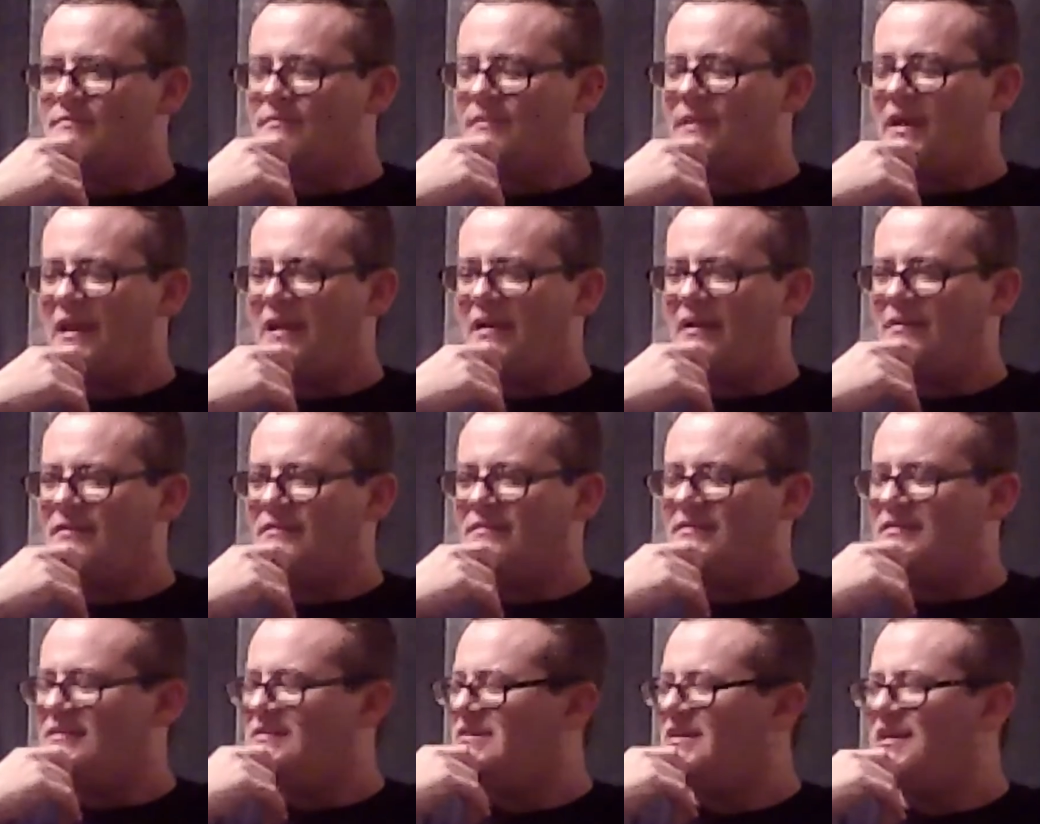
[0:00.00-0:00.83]
man,
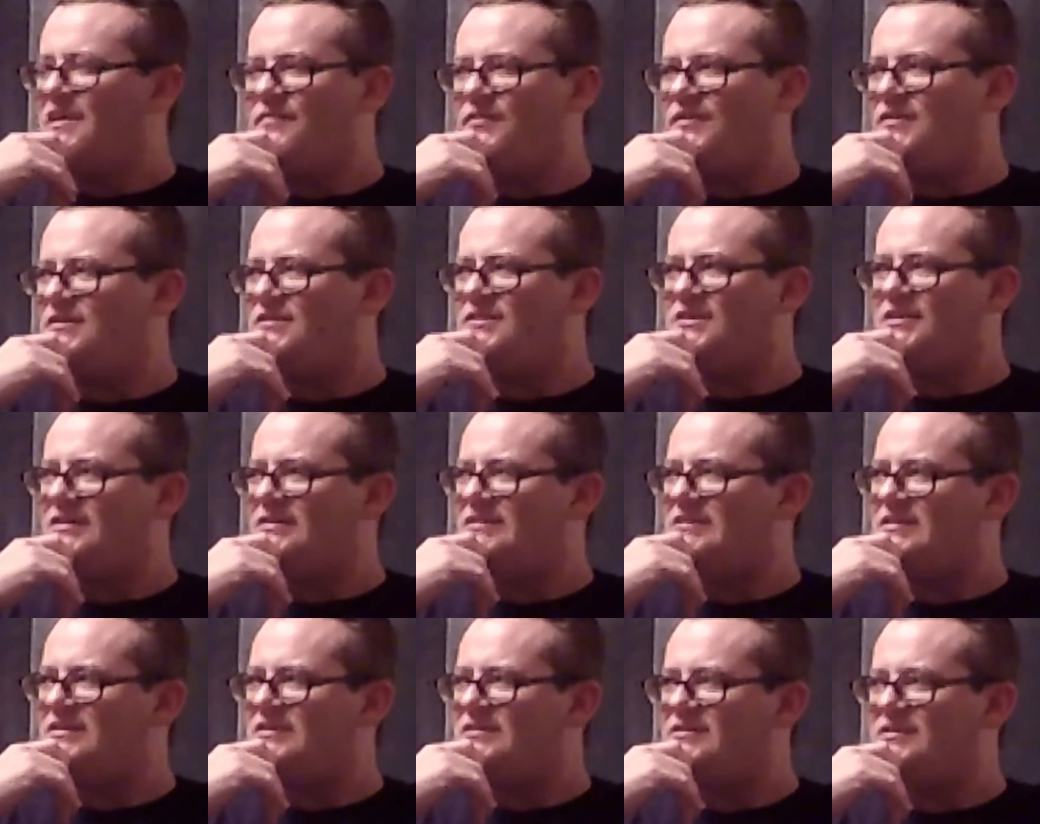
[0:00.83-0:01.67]
is even the
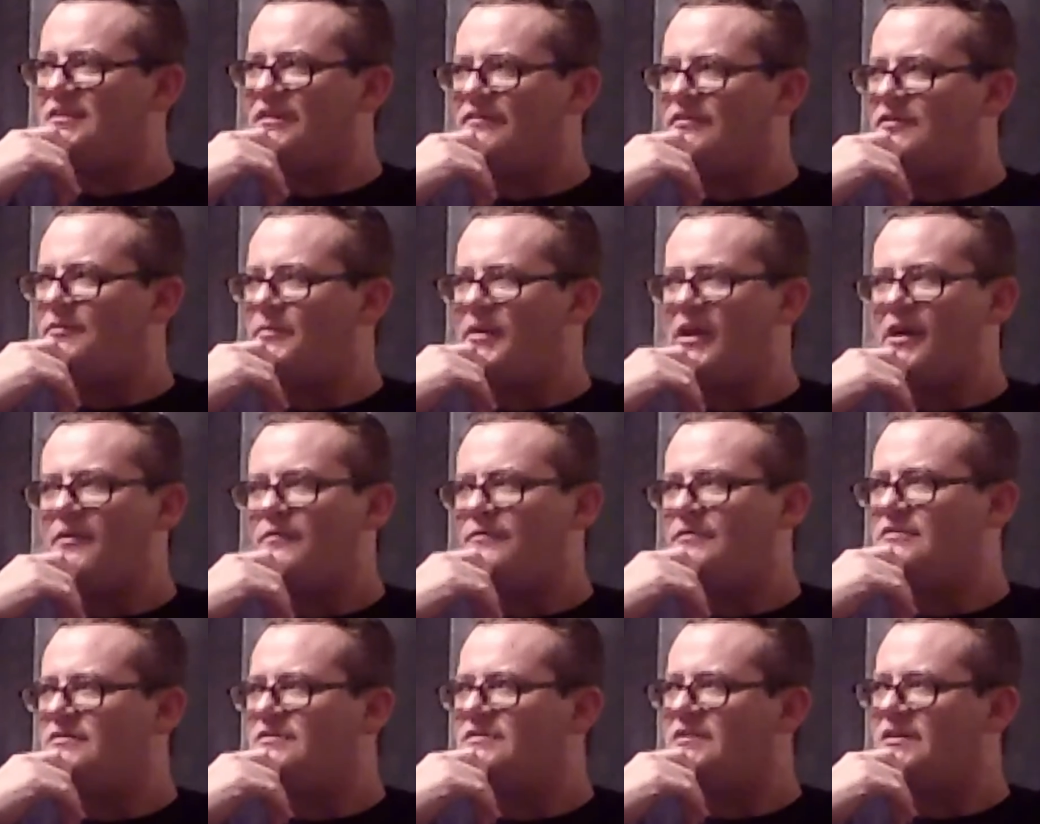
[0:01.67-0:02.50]
cheesiness of the bad
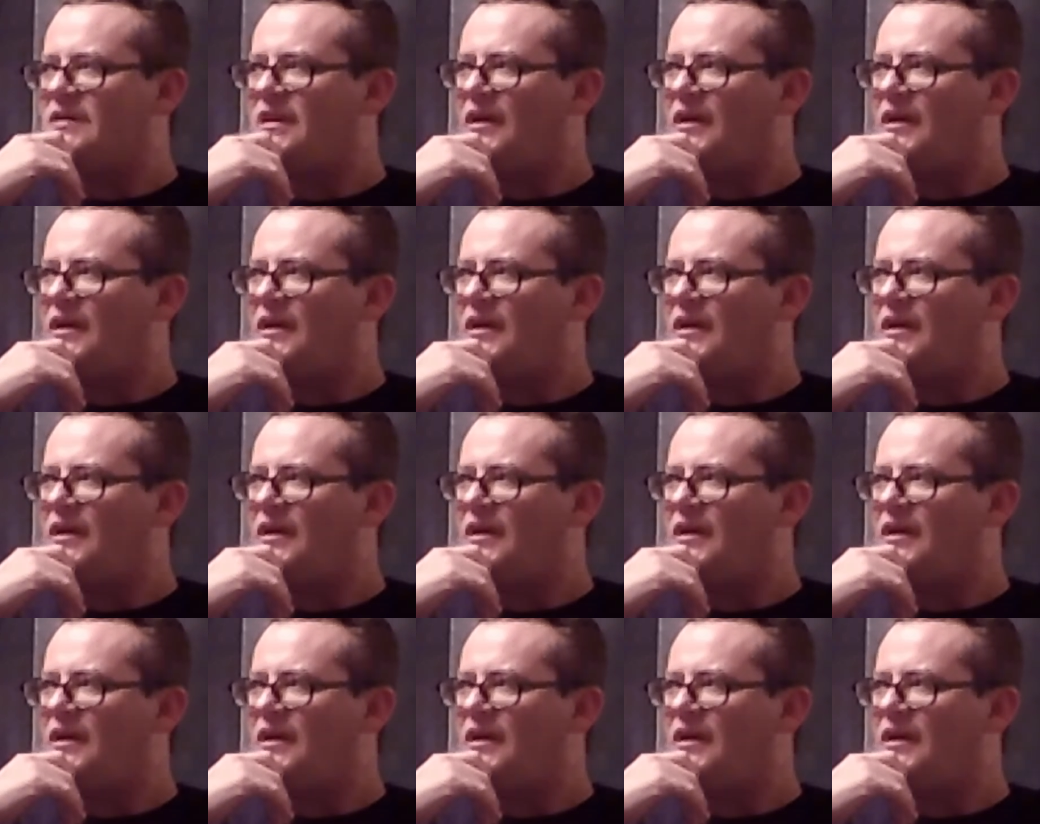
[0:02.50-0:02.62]
ones.